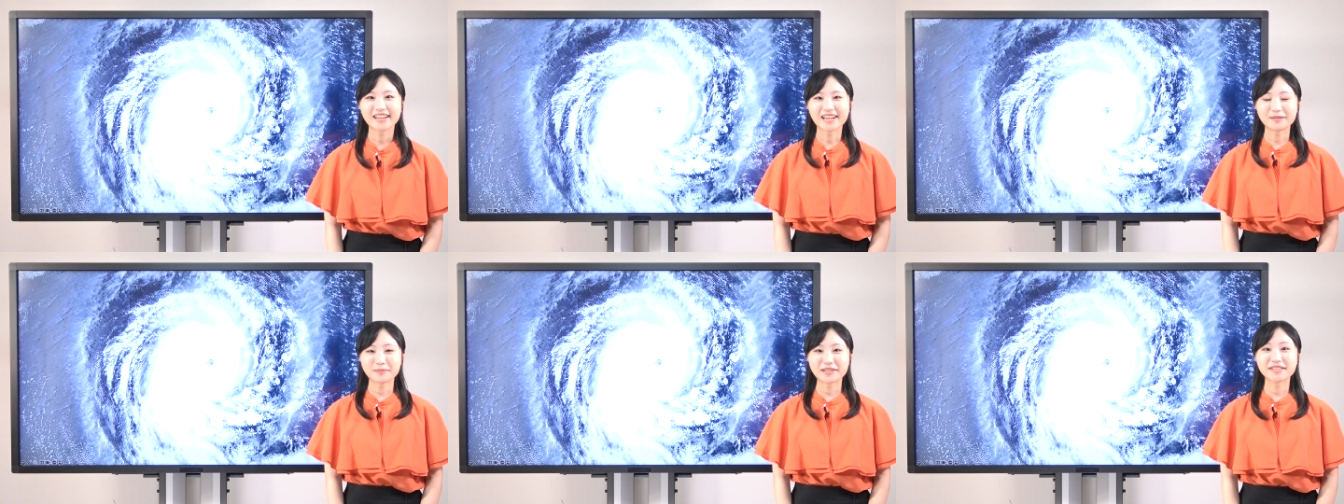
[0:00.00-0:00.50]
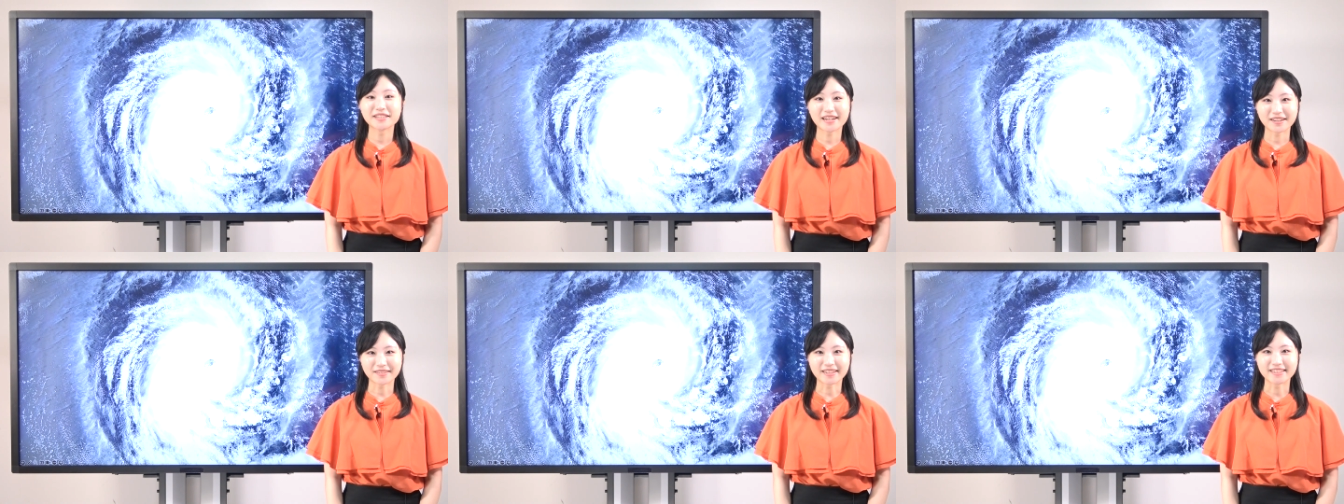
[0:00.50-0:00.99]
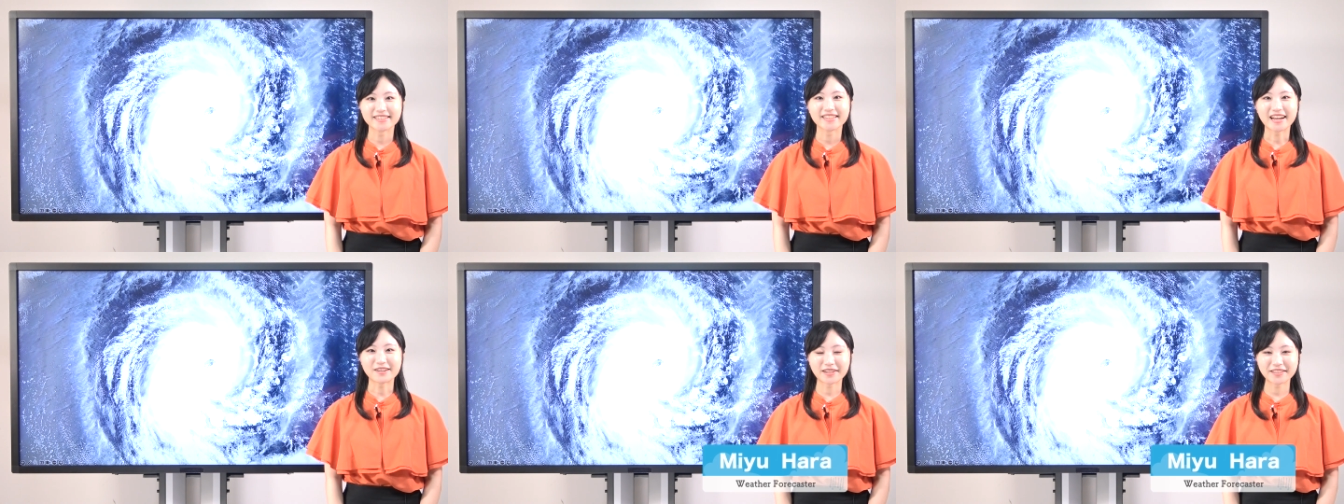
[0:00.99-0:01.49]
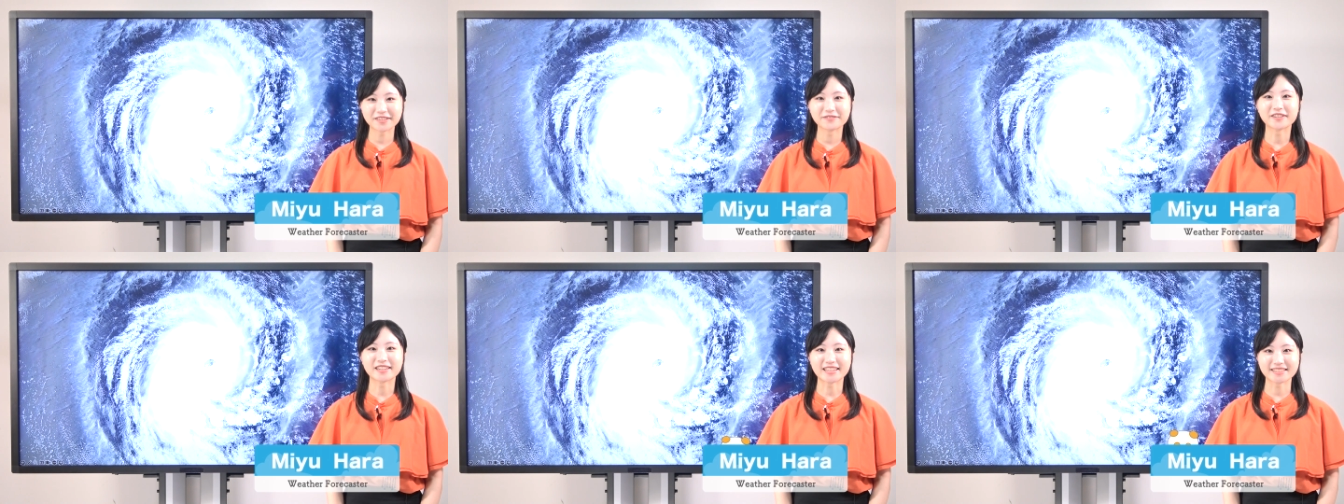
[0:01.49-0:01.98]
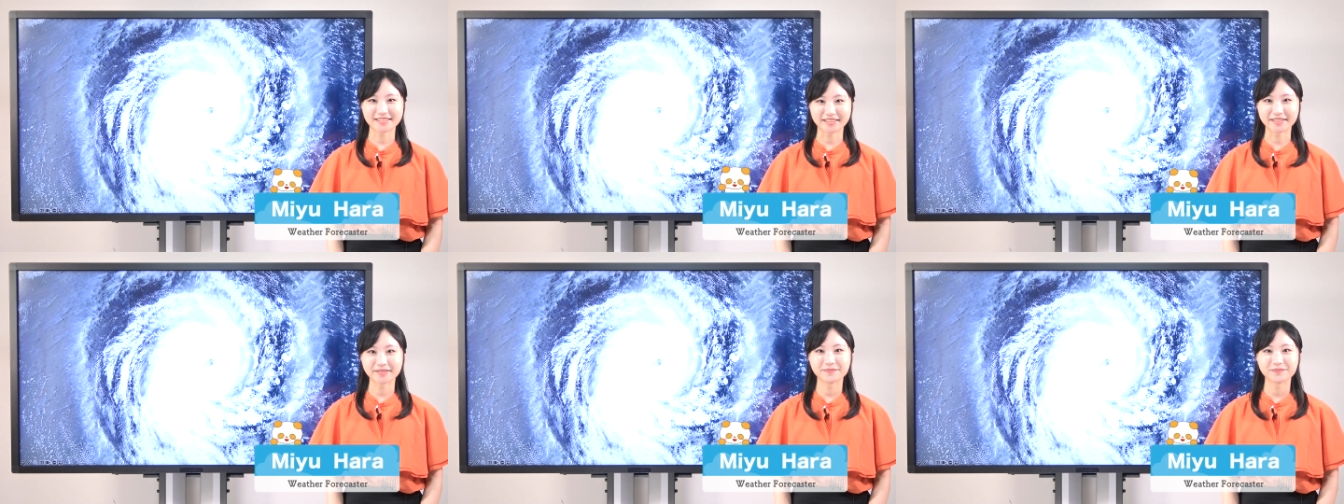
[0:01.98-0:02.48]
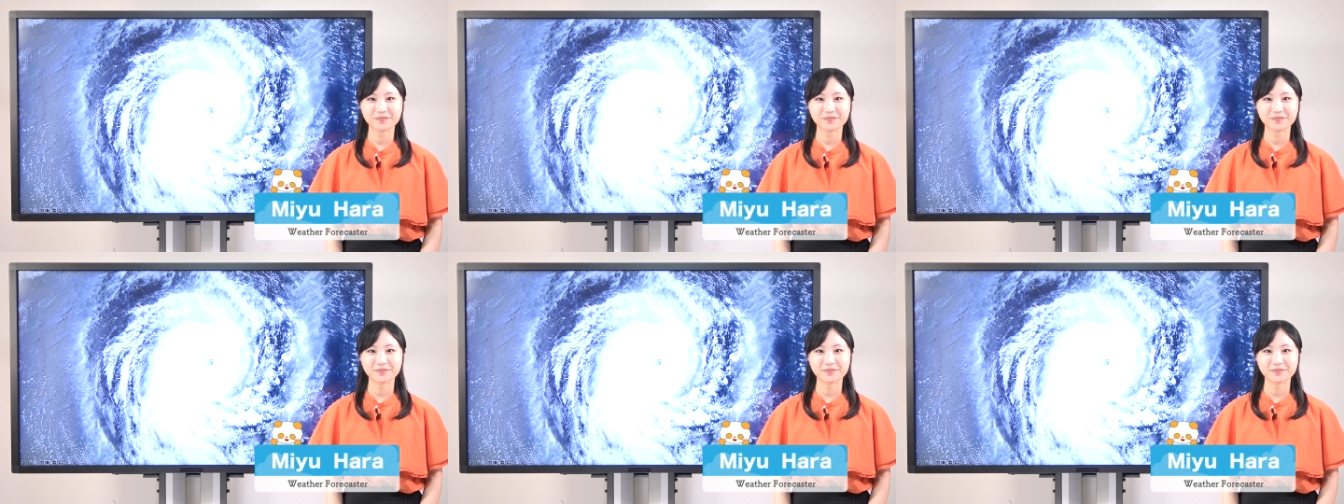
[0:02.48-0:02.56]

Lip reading: I'm Miyuhara, a weather forecaster.